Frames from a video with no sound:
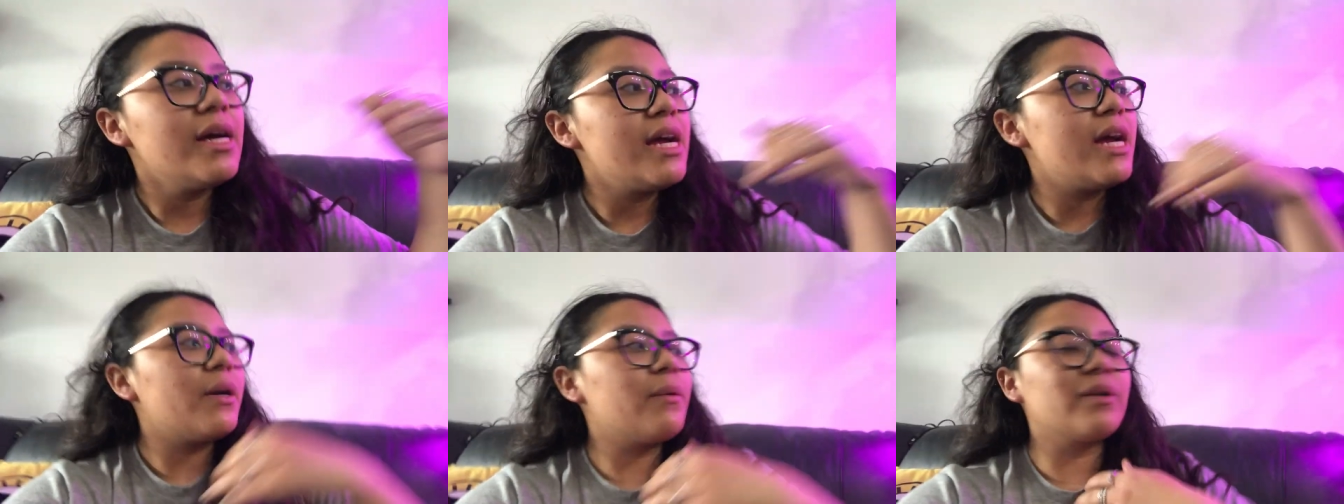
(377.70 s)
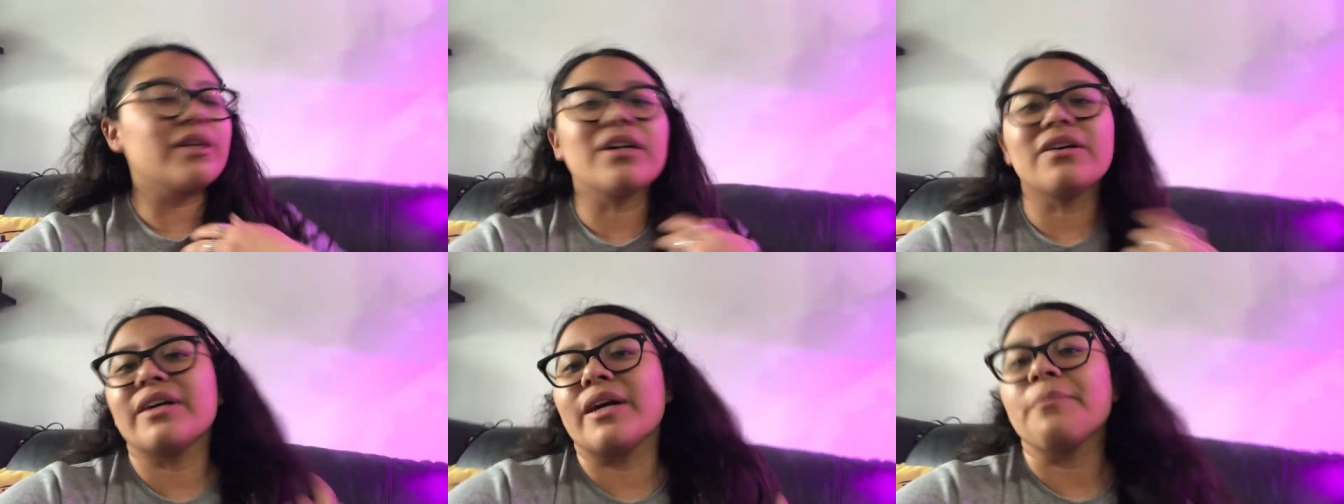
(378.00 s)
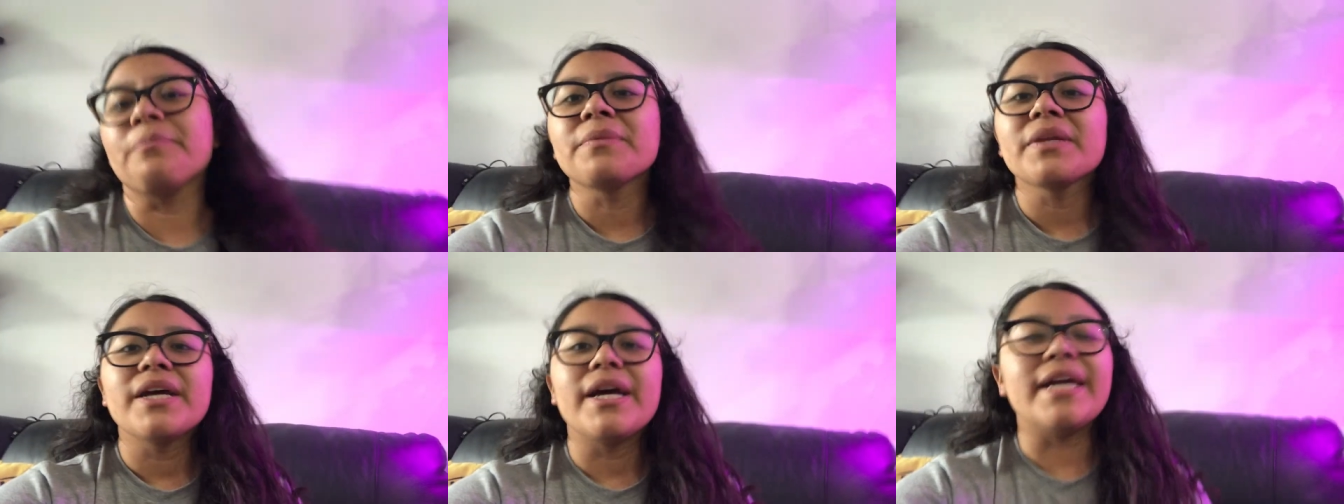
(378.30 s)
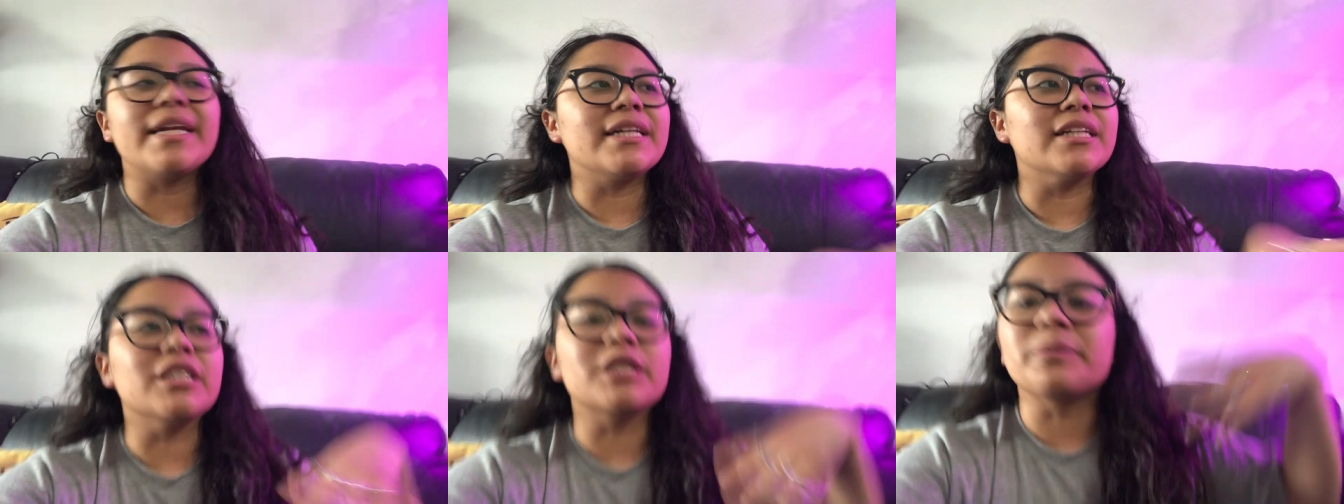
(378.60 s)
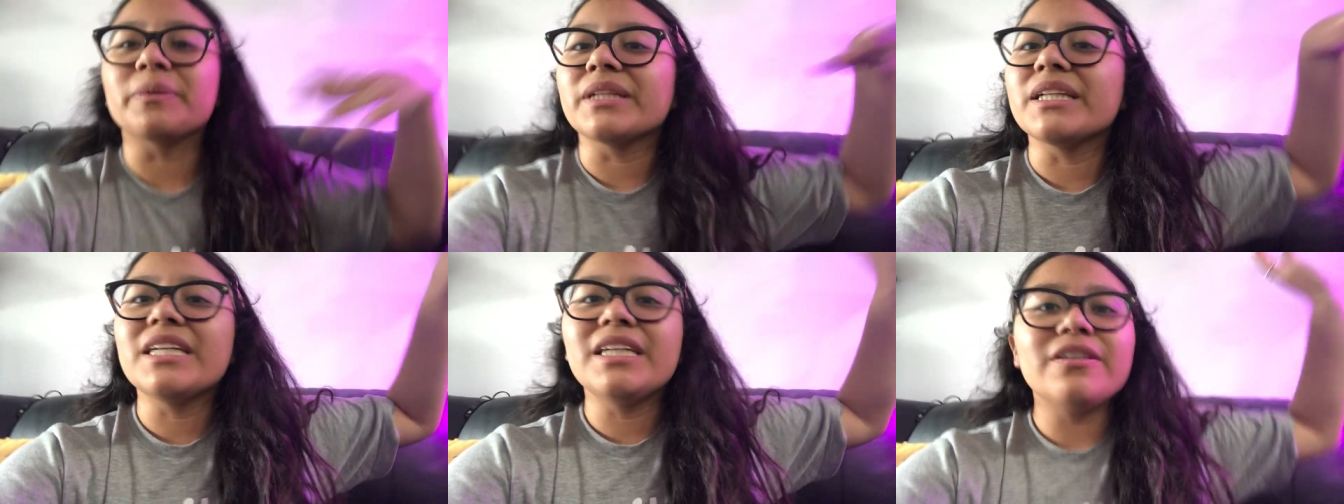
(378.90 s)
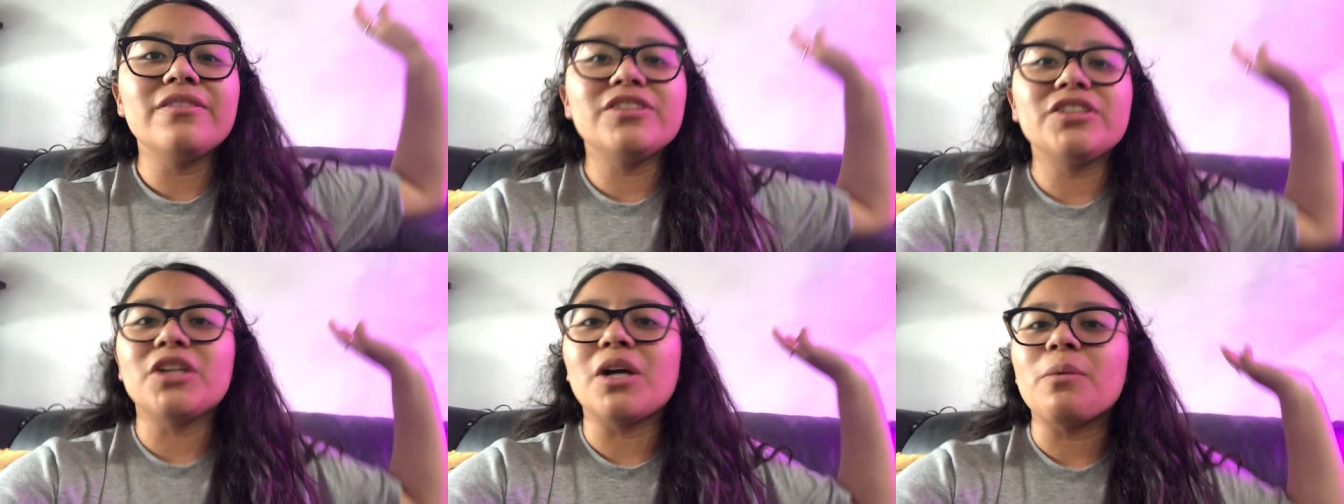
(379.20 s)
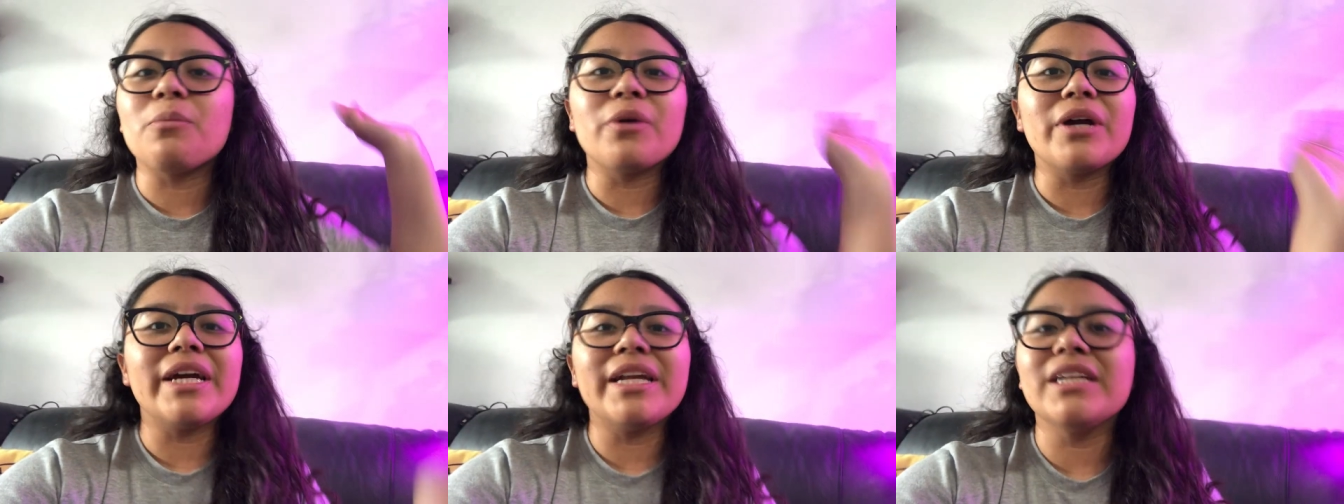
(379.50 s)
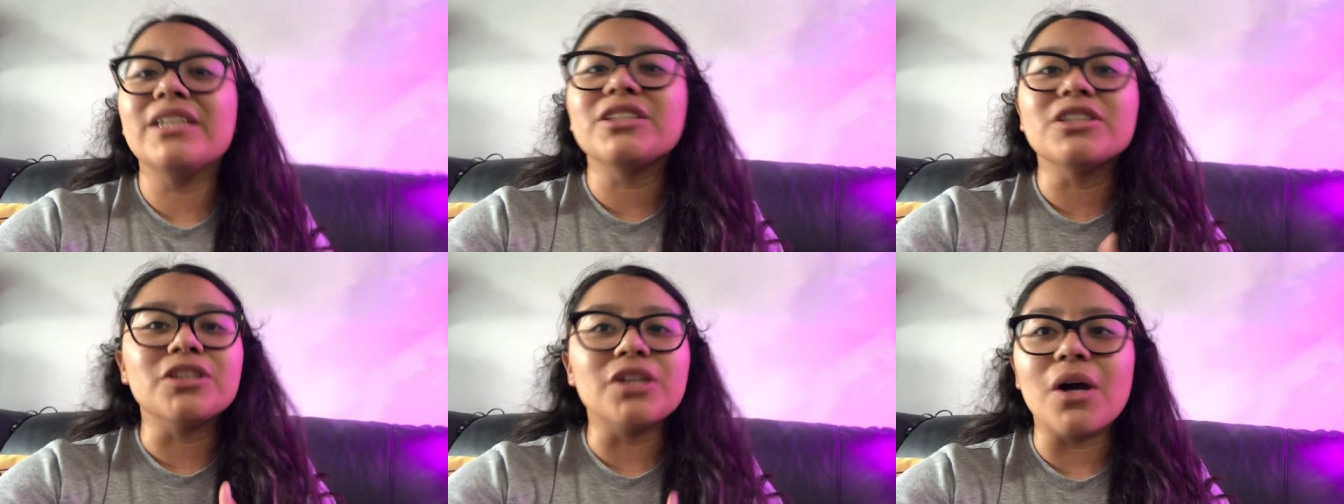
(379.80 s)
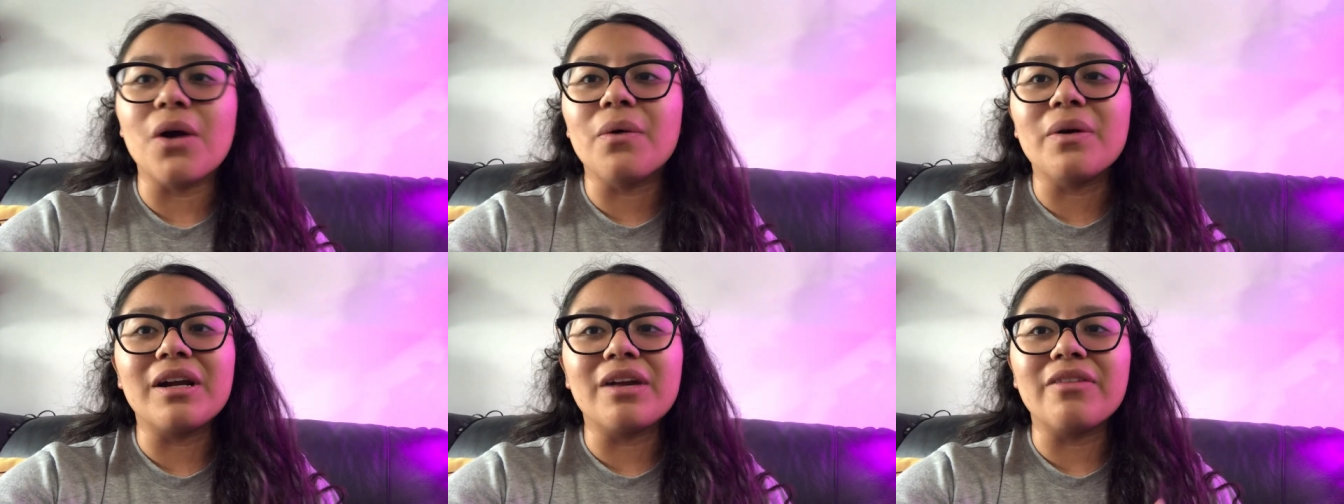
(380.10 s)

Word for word: And we're like, okay. And Elizabeth leaves, you know, I'm waiting to go and